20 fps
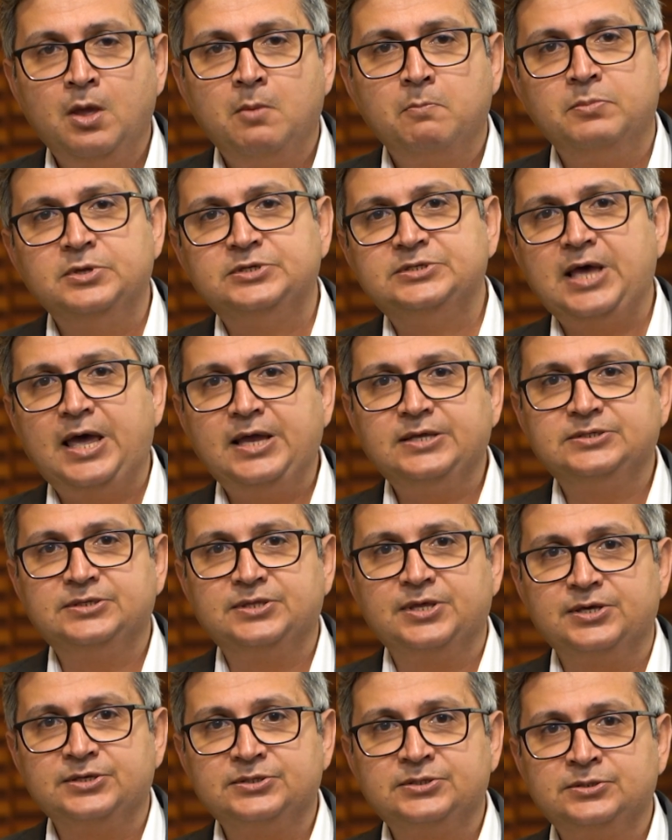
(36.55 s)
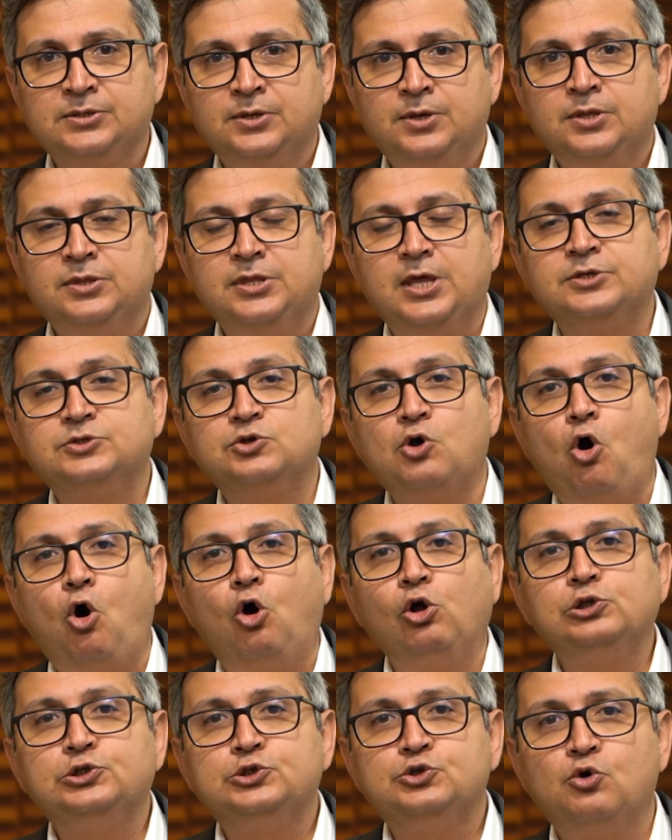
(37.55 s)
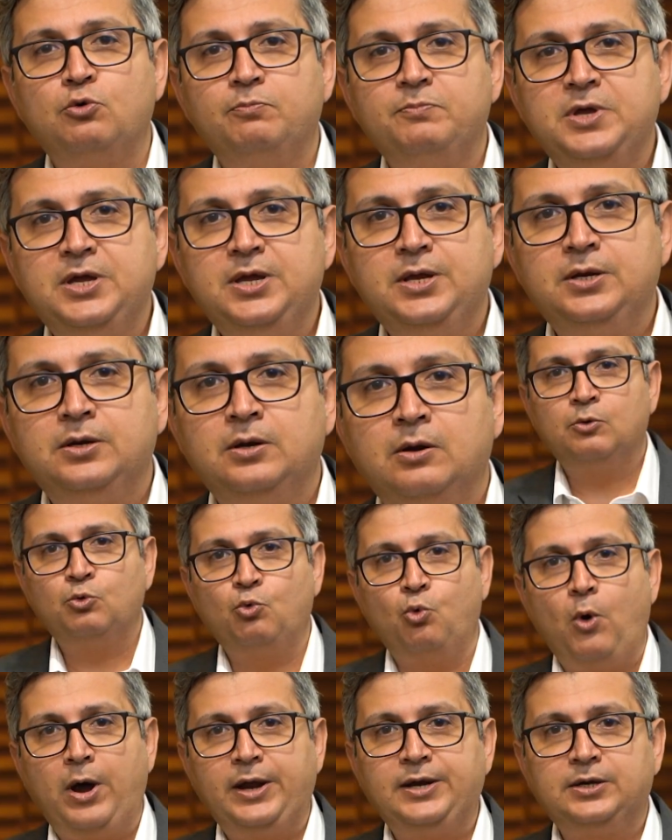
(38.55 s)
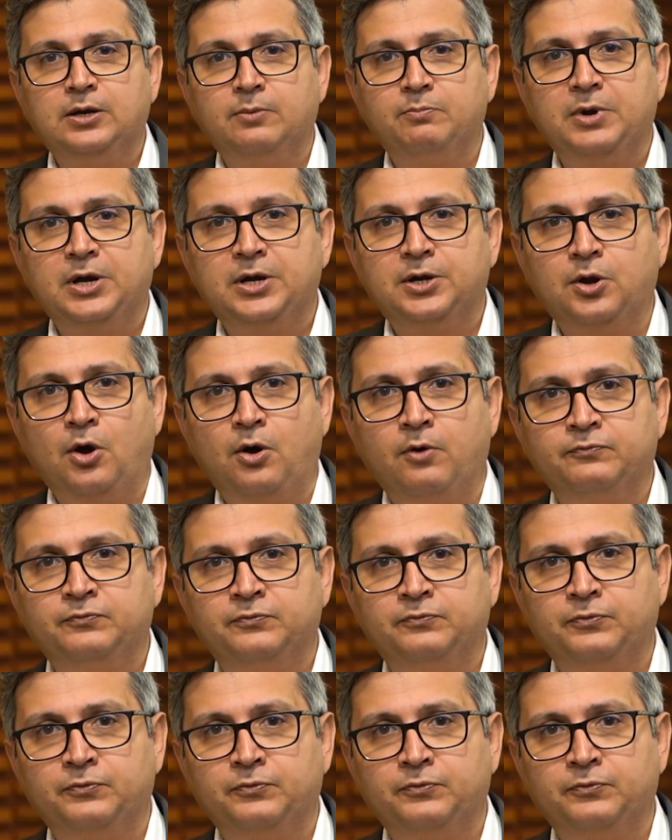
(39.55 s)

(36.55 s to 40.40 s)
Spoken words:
Besides this, there's also been quite a bit of